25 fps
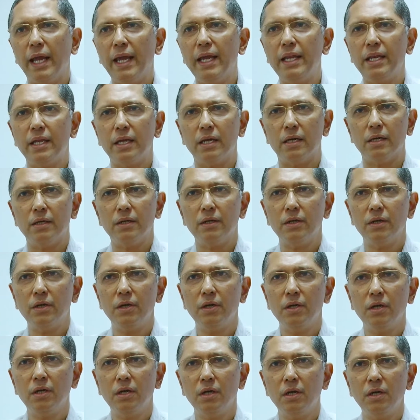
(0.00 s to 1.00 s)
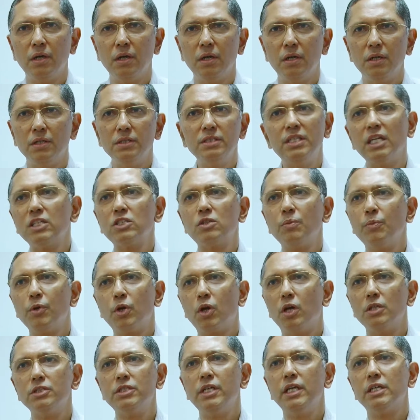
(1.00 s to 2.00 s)
area just
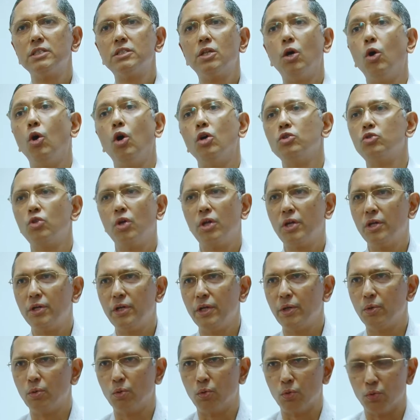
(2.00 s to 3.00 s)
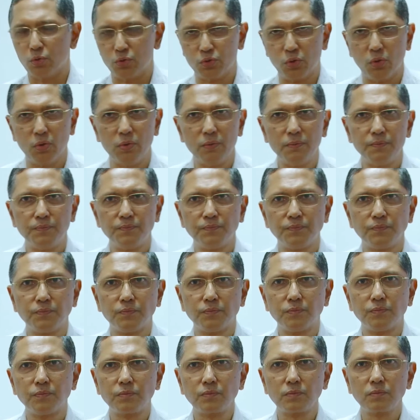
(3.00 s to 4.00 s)
because he has the authority to do so.
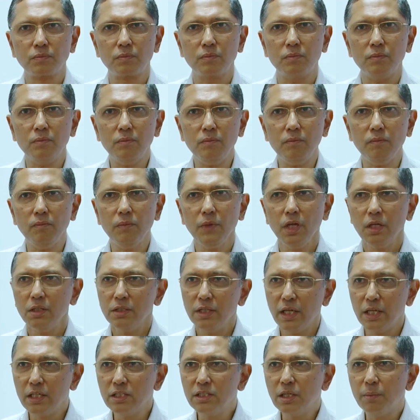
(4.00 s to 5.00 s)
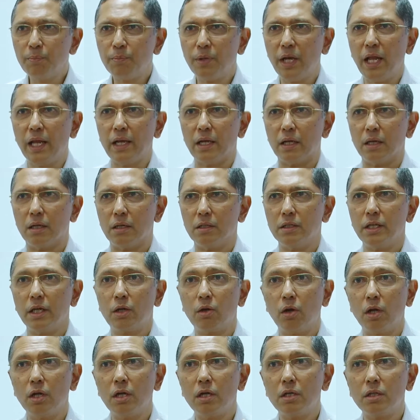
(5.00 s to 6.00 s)
There is a plan. They
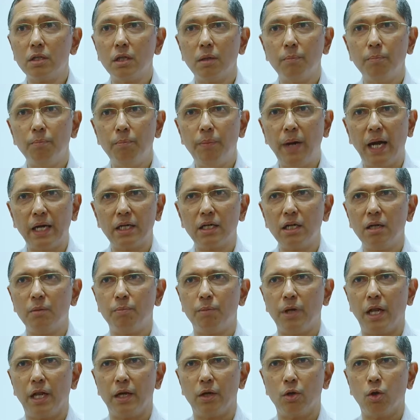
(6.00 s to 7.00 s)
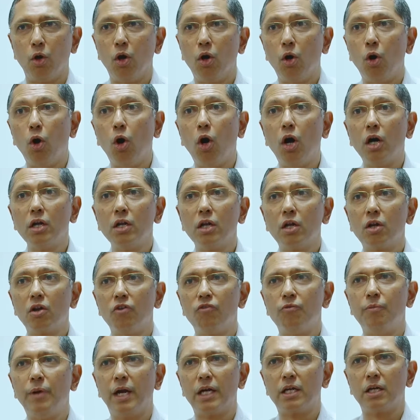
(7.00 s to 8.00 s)
call it the battle plan or order
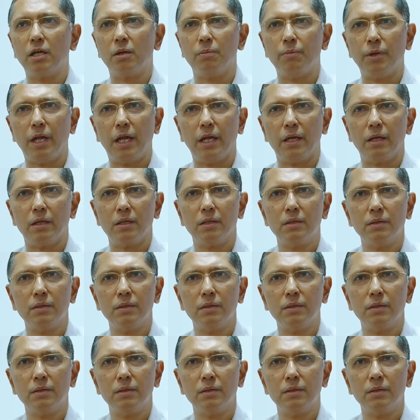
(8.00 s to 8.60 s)
of battle plan.